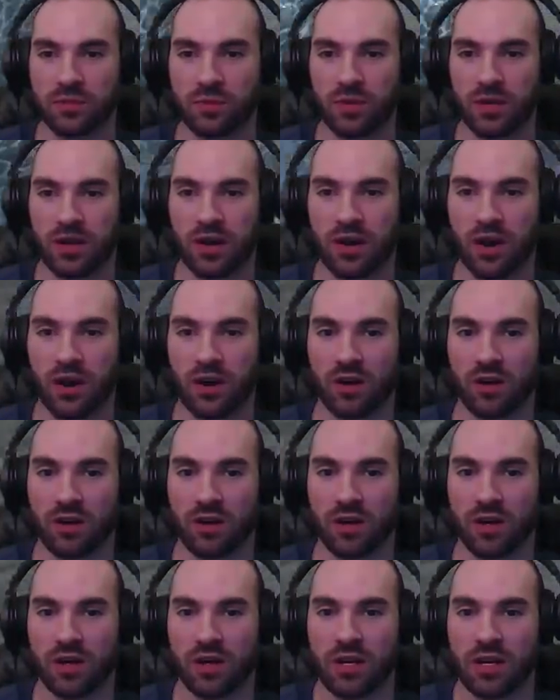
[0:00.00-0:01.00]
we got our
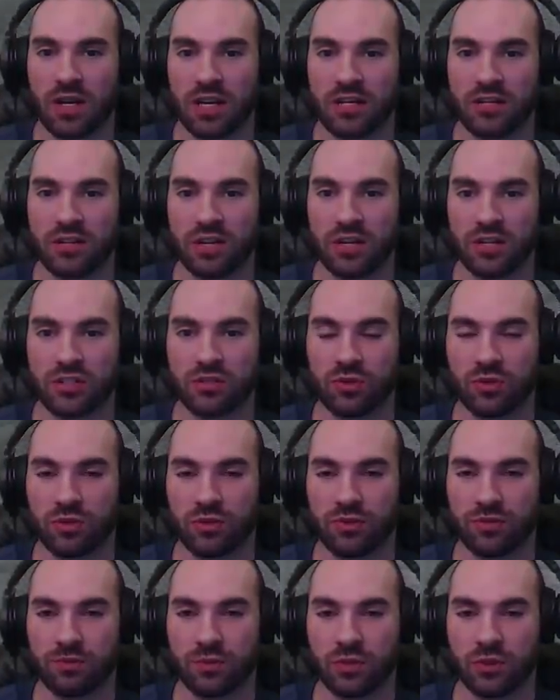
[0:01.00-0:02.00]
industrial
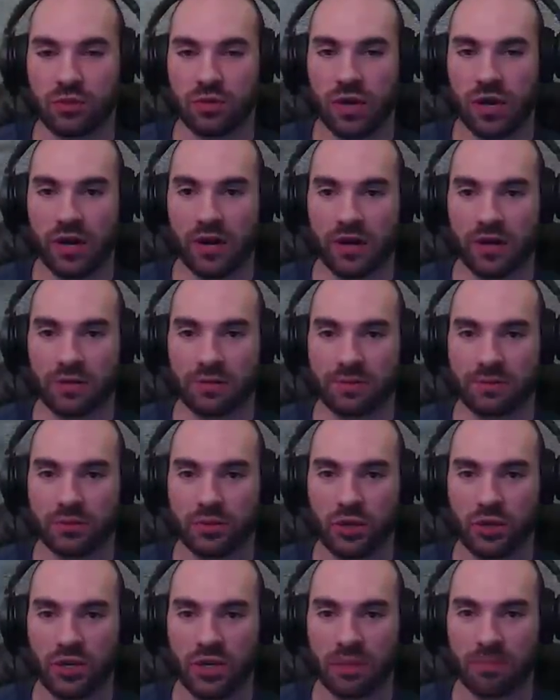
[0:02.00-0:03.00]
uh,
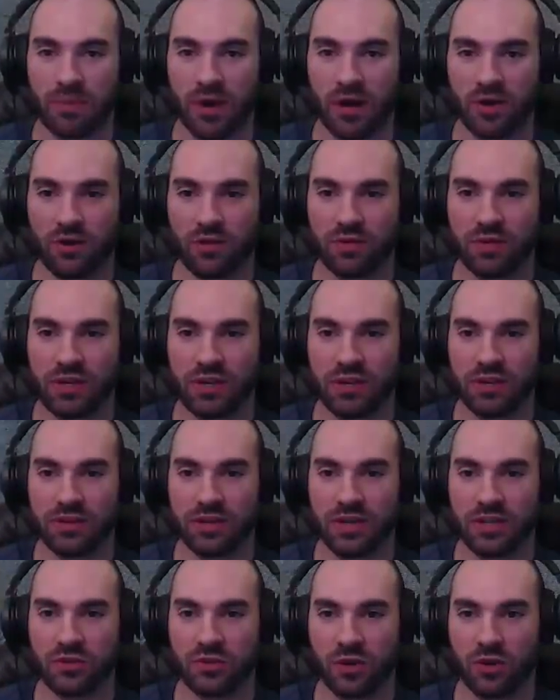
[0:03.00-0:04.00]
cooking pot over here
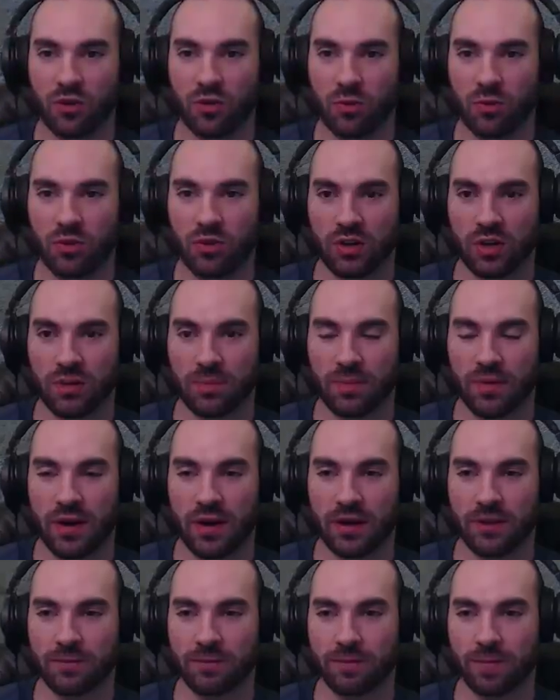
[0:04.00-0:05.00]
next to our normal cooking
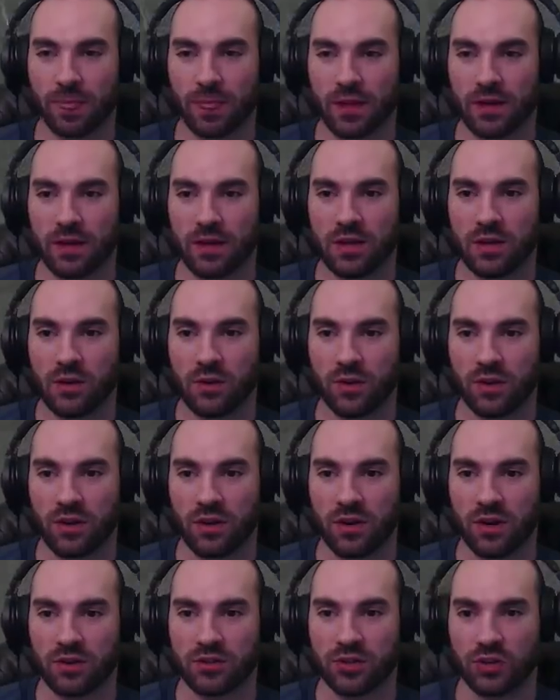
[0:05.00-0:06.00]
pot. We got
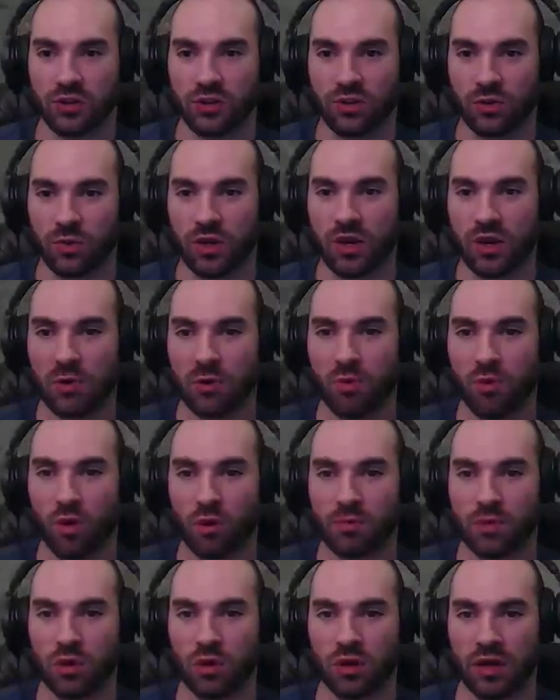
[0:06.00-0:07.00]
our turtle. We got our poor
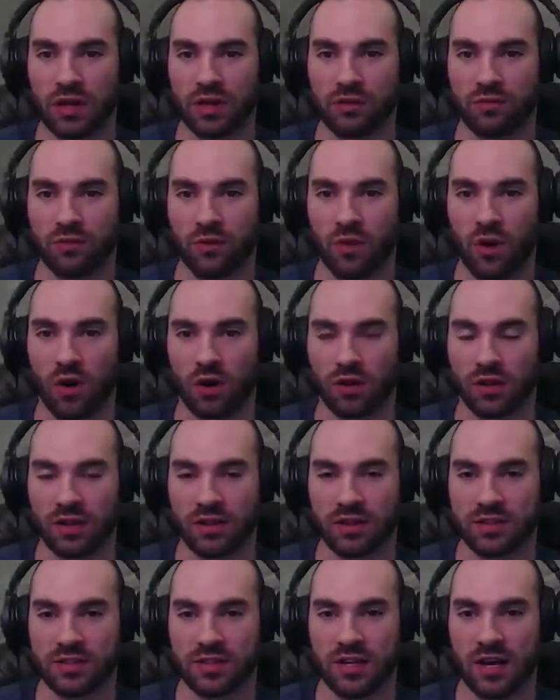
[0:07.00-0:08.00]
mutilated frog. Like
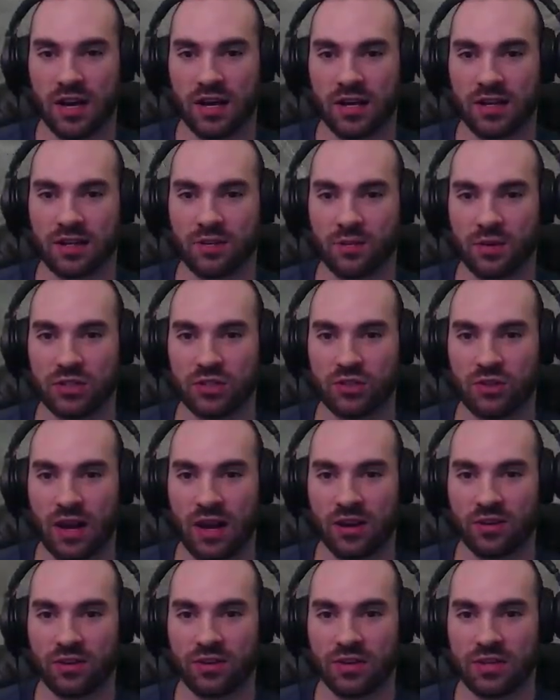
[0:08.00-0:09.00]
this guy, we
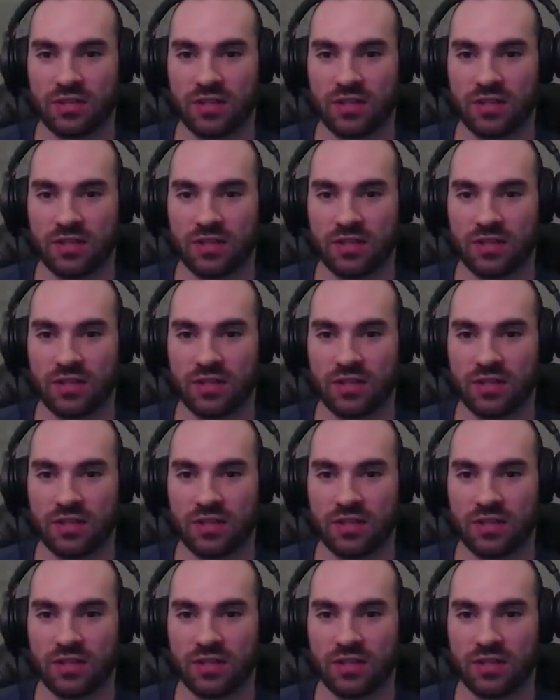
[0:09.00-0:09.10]
trackered this